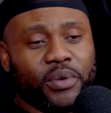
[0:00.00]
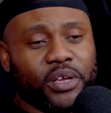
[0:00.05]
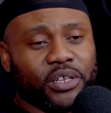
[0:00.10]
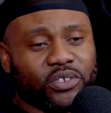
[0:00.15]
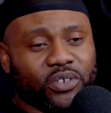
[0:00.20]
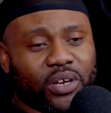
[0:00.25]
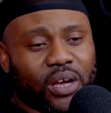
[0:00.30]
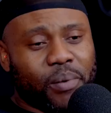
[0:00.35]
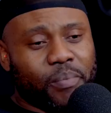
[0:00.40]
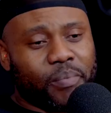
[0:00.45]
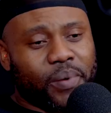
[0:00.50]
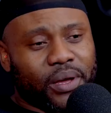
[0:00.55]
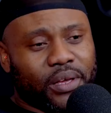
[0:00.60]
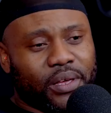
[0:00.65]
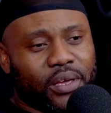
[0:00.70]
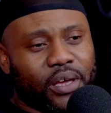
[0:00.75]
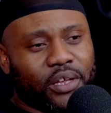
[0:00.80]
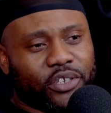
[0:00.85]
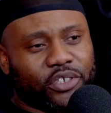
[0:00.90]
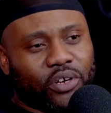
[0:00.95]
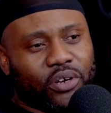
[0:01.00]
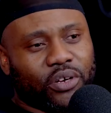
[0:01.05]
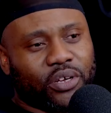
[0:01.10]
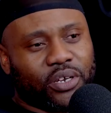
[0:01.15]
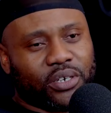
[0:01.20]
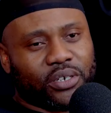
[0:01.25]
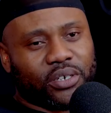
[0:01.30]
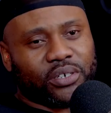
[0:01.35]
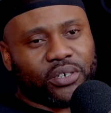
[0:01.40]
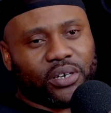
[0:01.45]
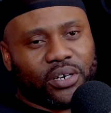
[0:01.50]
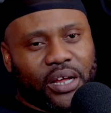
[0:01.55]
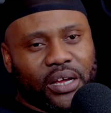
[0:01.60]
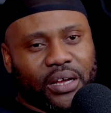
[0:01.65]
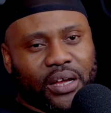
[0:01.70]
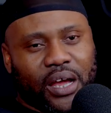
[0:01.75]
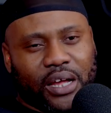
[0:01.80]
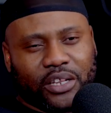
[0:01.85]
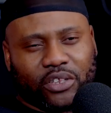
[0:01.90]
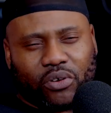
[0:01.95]
me to come back here, dog,
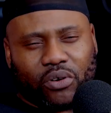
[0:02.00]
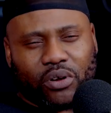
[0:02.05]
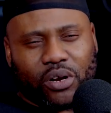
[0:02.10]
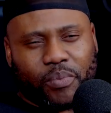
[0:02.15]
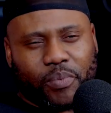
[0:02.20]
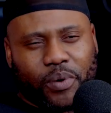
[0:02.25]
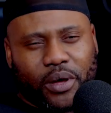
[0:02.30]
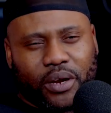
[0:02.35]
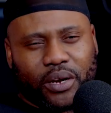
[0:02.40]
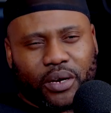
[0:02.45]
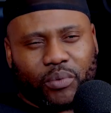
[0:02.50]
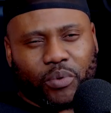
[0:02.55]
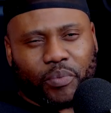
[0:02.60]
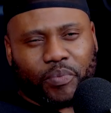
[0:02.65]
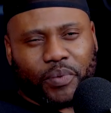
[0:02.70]
like I thought about it,